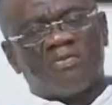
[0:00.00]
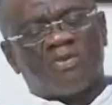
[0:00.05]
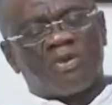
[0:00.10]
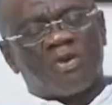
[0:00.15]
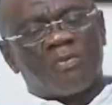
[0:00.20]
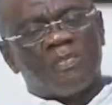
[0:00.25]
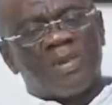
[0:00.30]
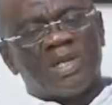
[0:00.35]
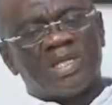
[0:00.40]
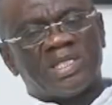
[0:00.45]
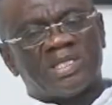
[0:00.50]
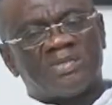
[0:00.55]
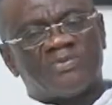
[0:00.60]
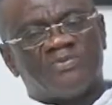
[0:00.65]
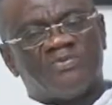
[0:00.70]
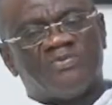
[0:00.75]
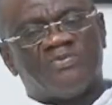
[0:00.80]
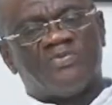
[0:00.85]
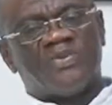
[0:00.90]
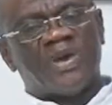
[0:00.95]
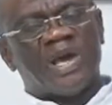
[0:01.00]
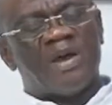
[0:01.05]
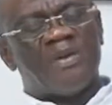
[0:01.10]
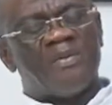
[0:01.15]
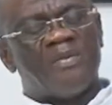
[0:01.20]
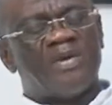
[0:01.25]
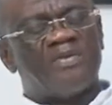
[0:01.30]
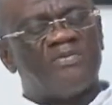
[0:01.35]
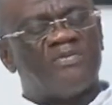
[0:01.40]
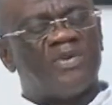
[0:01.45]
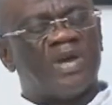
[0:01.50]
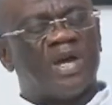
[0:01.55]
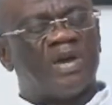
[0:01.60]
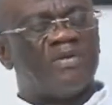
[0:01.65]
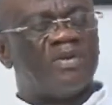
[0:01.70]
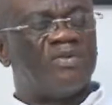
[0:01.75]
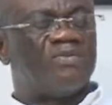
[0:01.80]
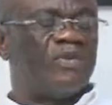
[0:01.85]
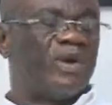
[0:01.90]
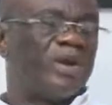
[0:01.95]
development is very,
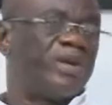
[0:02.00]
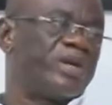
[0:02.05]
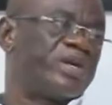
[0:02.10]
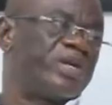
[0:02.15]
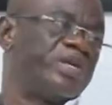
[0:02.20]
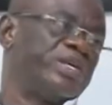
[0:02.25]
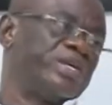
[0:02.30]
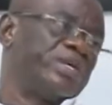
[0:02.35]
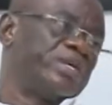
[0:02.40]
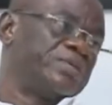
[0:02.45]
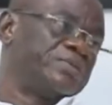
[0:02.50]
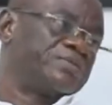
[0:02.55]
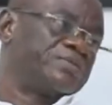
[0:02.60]
very, very key.